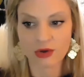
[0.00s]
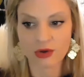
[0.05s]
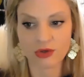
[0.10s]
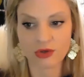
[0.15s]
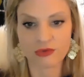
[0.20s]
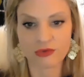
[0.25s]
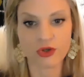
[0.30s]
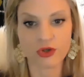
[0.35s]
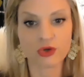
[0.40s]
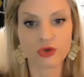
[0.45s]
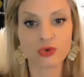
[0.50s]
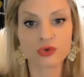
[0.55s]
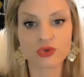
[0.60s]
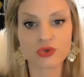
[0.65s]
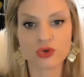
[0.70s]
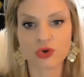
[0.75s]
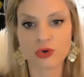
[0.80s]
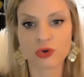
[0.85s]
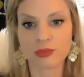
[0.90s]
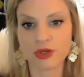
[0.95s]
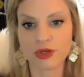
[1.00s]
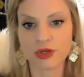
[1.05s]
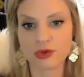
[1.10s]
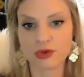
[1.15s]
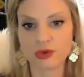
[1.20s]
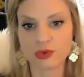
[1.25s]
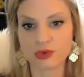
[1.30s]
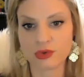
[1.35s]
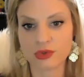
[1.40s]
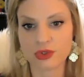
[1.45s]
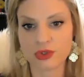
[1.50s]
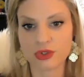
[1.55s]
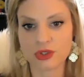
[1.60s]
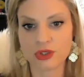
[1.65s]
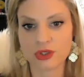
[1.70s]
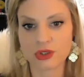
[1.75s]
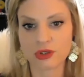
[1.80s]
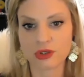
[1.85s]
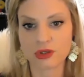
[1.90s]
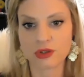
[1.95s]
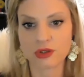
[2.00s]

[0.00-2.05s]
you've used or abused